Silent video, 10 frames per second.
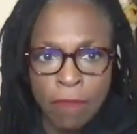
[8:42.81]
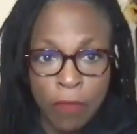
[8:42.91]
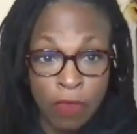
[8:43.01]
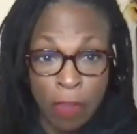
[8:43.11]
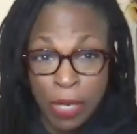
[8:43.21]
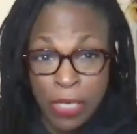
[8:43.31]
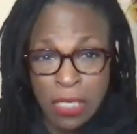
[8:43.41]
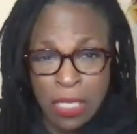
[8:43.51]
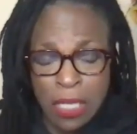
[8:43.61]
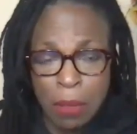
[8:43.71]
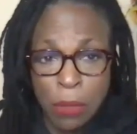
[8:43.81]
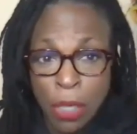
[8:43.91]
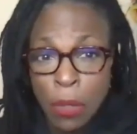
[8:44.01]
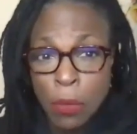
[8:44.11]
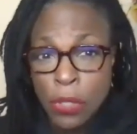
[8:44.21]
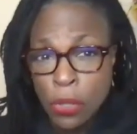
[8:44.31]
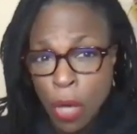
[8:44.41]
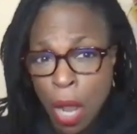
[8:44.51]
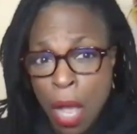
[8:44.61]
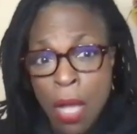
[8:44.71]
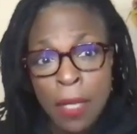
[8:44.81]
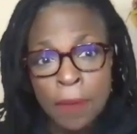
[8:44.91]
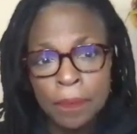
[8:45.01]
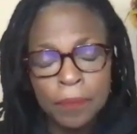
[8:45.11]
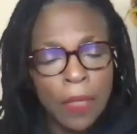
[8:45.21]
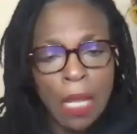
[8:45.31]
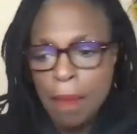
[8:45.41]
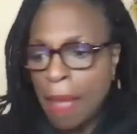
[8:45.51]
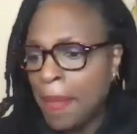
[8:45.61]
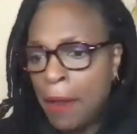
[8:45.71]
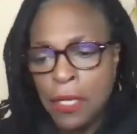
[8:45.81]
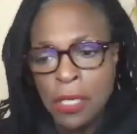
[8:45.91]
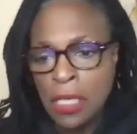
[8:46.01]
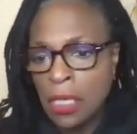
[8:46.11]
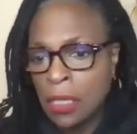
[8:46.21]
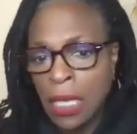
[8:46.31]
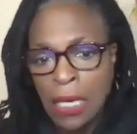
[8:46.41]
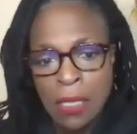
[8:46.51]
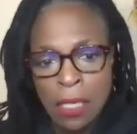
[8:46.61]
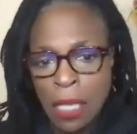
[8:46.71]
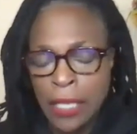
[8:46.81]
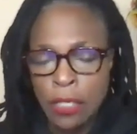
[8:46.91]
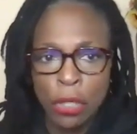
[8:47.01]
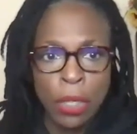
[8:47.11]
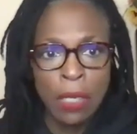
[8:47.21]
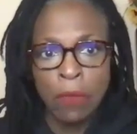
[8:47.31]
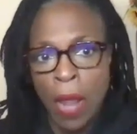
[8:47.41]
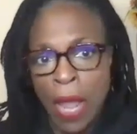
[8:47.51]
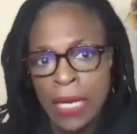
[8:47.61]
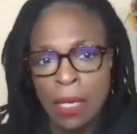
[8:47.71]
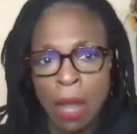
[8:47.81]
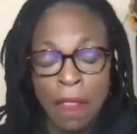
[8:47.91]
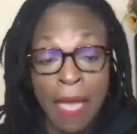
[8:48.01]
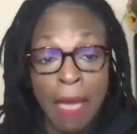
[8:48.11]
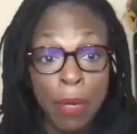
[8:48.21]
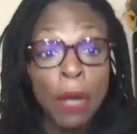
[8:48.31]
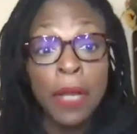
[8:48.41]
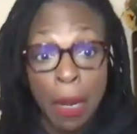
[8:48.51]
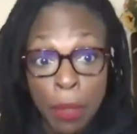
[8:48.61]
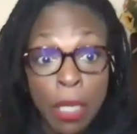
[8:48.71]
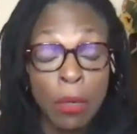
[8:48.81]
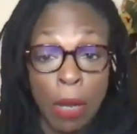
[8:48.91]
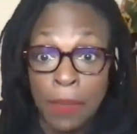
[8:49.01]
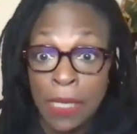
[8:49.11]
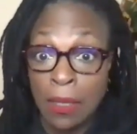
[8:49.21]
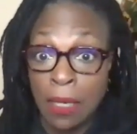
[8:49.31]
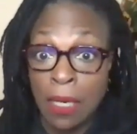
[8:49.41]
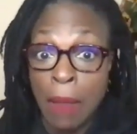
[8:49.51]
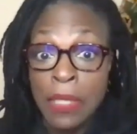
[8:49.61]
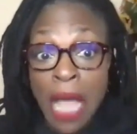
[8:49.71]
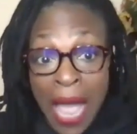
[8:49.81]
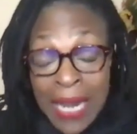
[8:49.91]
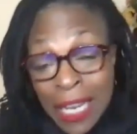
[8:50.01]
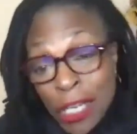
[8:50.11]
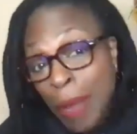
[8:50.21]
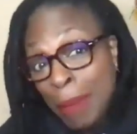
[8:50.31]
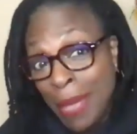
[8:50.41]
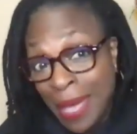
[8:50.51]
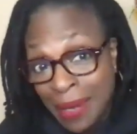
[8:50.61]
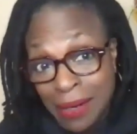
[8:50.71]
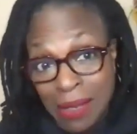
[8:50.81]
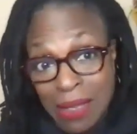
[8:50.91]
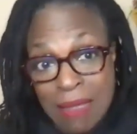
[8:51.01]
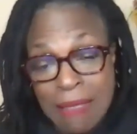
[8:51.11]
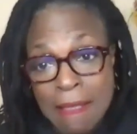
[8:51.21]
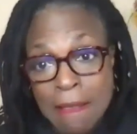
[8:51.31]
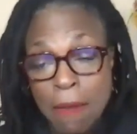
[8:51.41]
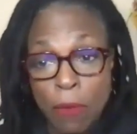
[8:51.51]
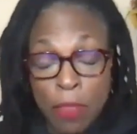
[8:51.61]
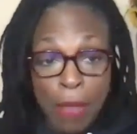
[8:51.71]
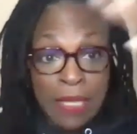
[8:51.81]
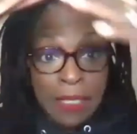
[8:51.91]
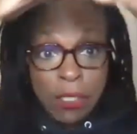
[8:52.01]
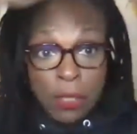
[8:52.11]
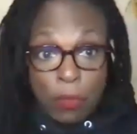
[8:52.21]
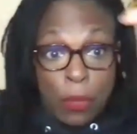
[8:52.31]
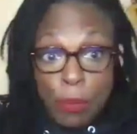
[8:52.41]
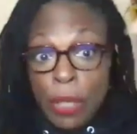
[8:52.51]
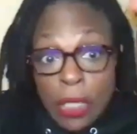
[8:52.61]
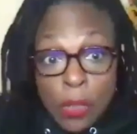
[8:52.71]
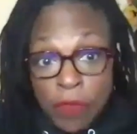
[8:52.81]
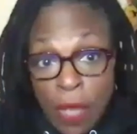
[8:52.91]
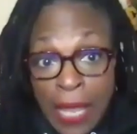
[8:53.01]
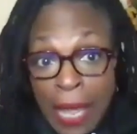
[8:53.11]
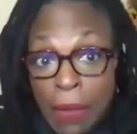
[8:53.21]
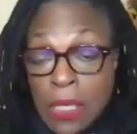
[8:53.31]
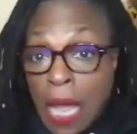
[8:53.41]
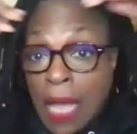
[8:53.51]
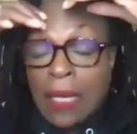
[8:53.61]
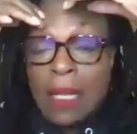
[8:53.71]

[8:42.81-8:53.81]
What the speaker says: The vibrations in the community were strong. My parents didn't get into like shooting and rioting and all that, but our neighborhood erupted, and I was hiding under my bed with my sister, where bullets were flying outside.